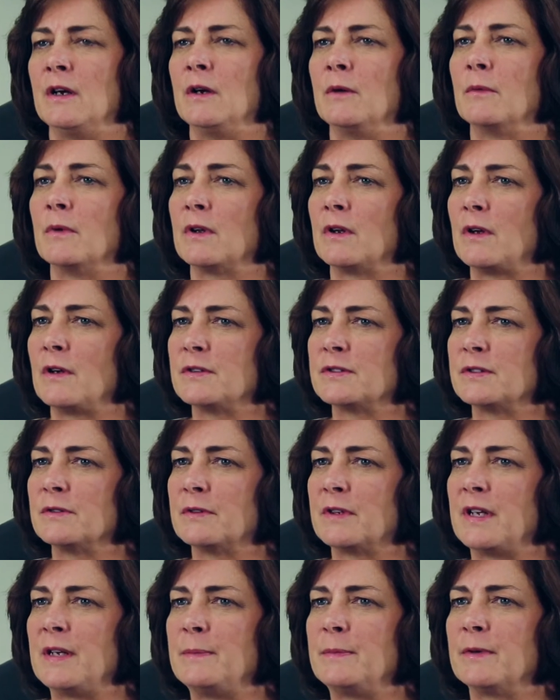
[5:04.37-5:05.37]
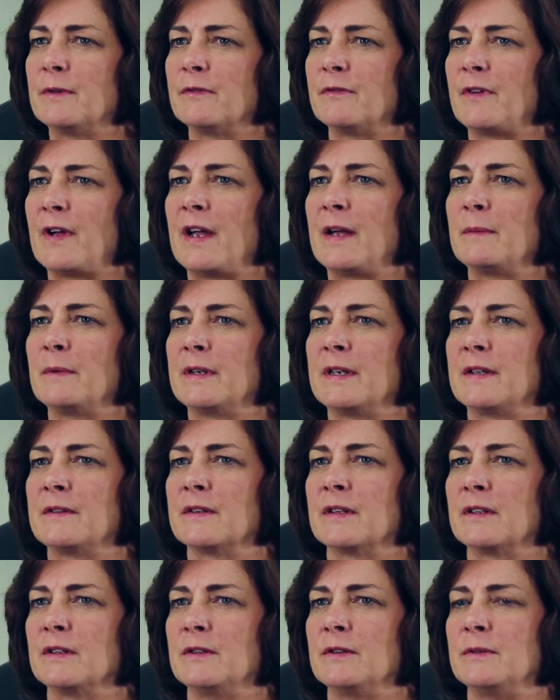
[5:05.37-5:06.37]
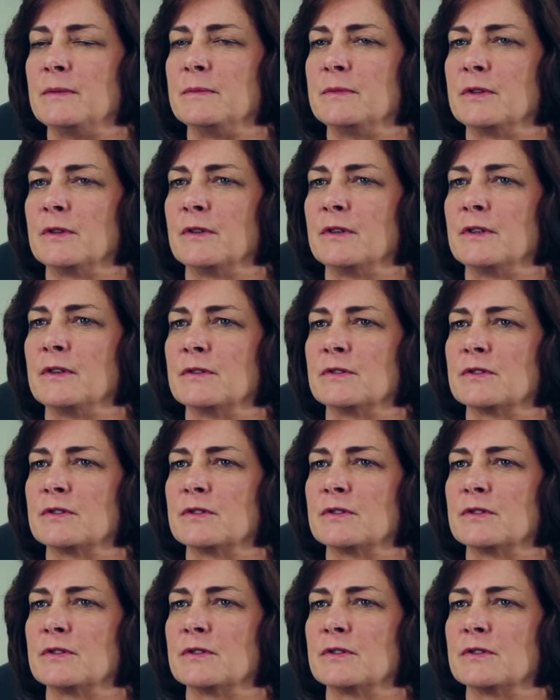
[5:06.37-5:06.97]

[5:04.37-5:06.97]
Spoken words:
We'll also keep your family in the loop during your